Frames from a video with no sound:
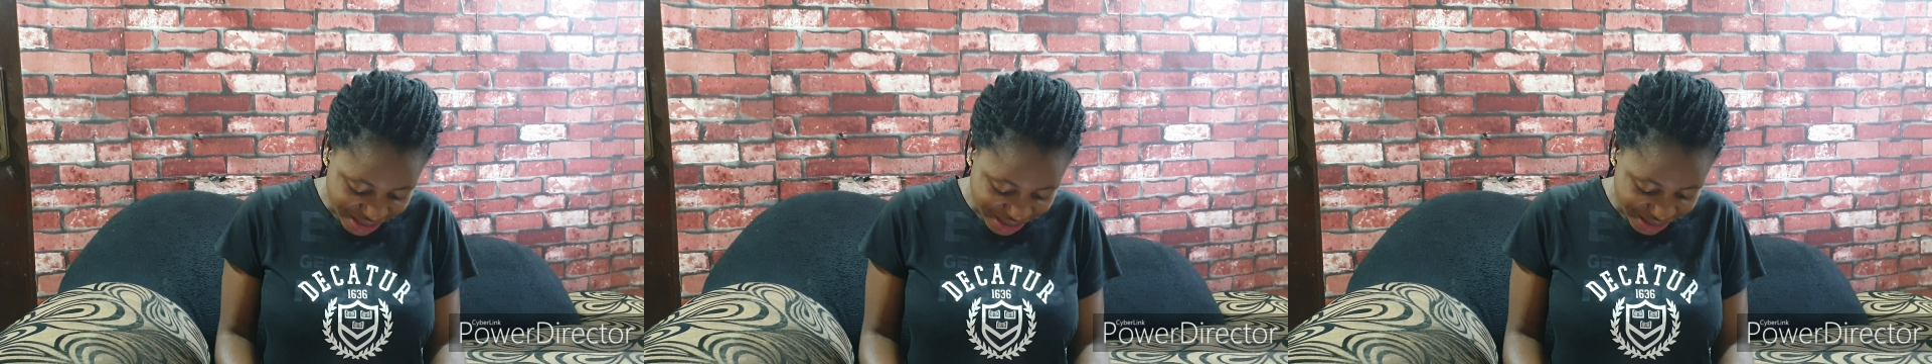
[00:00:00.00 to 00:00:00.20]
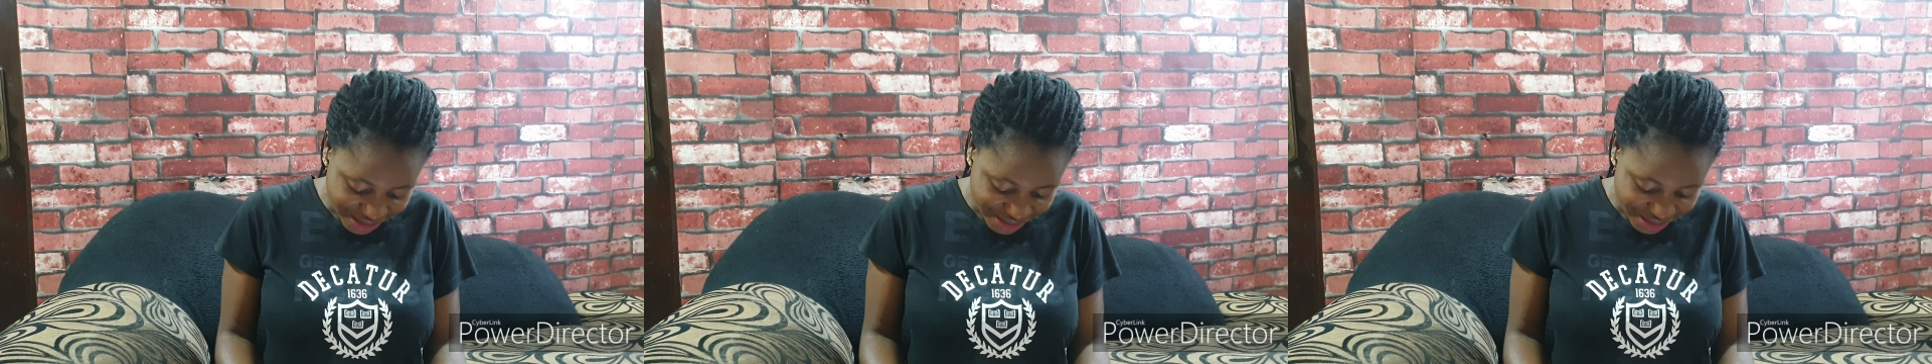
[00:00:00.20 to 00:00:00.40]

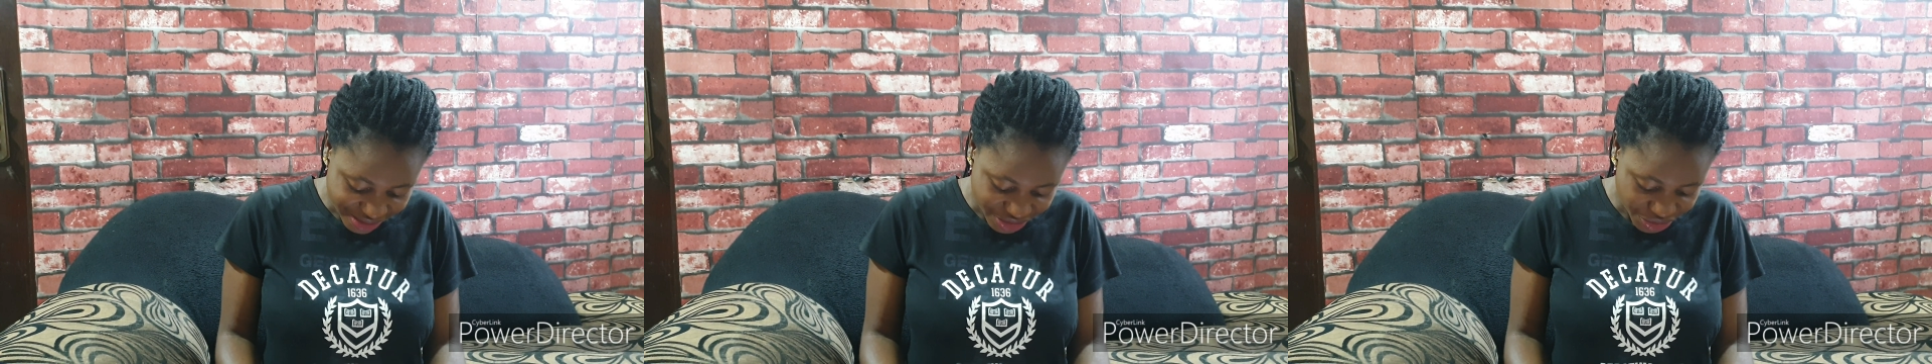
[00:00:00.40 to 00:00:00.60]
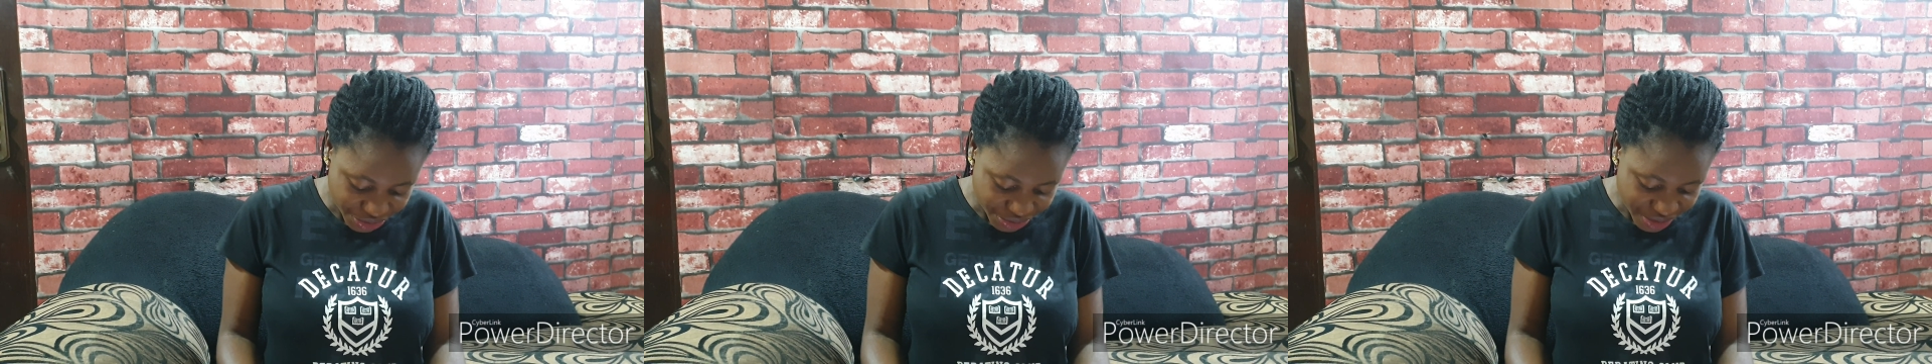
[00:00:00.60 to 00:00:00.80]
and
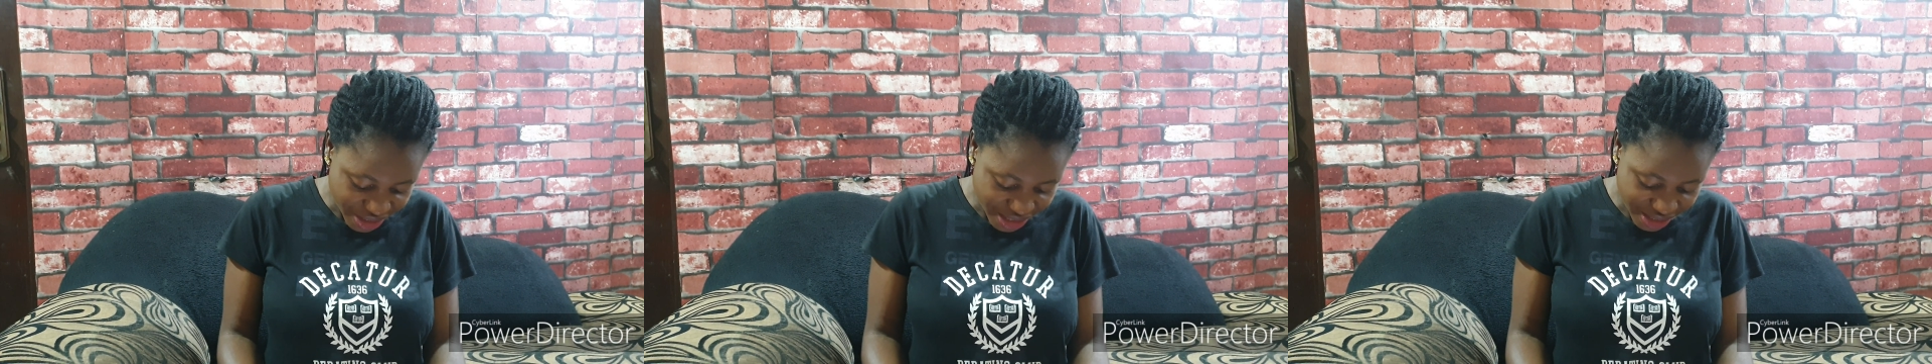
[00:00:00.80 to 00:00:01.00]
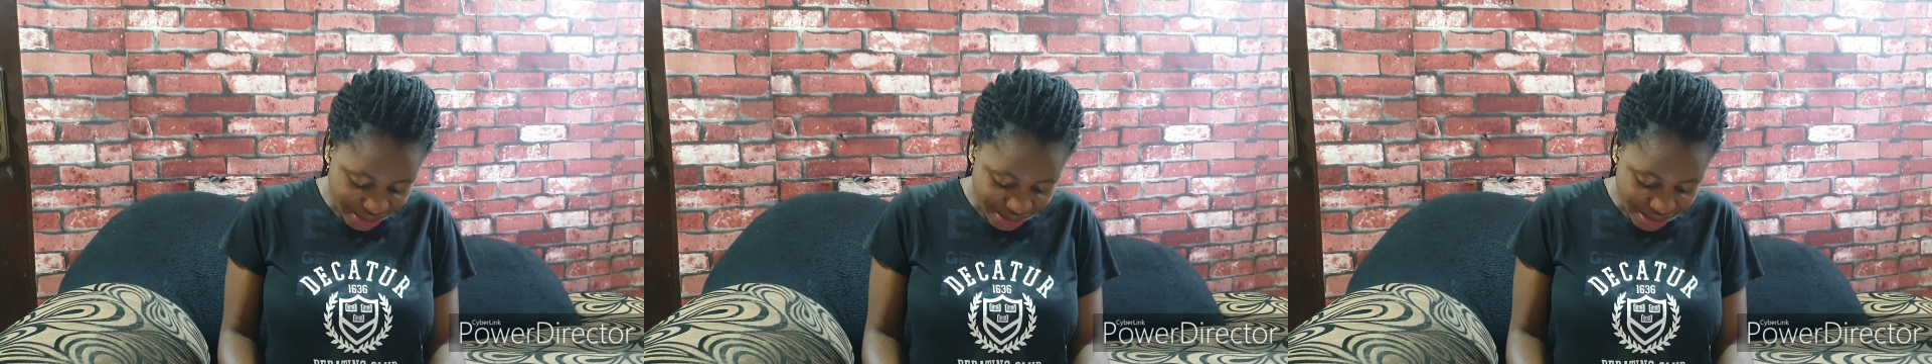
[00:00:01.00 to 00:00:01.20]

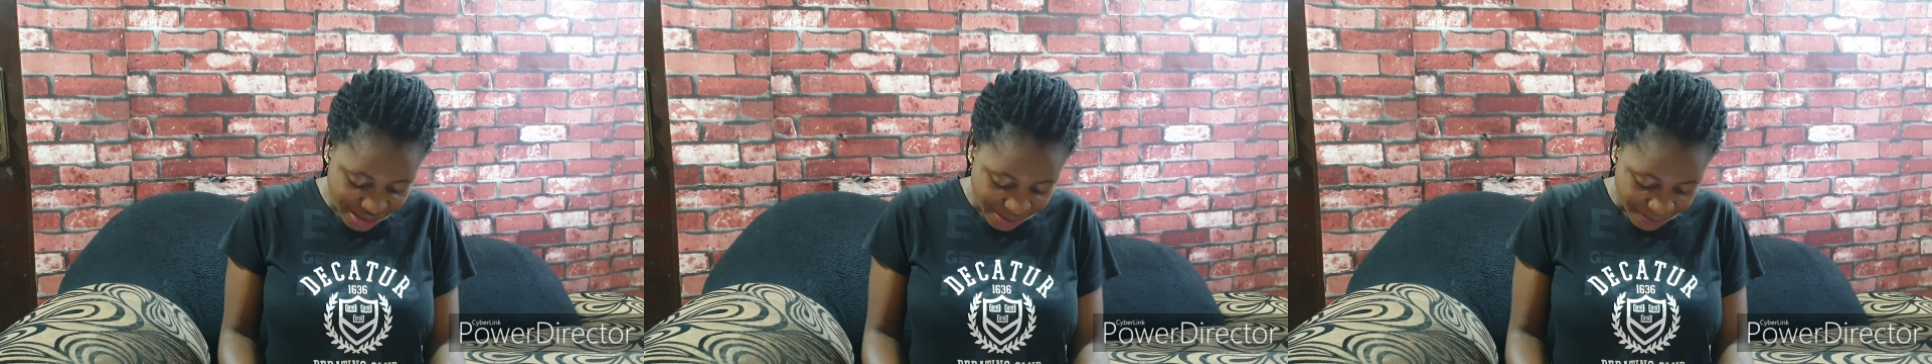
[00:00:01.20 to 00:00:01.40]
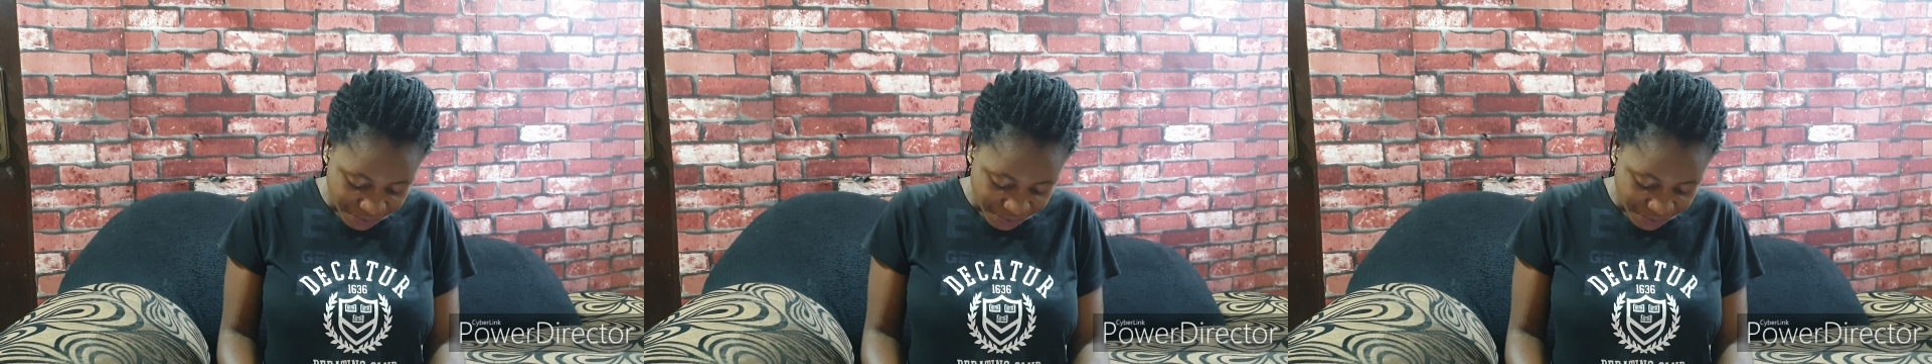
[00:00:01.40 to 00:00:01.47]
shoulders,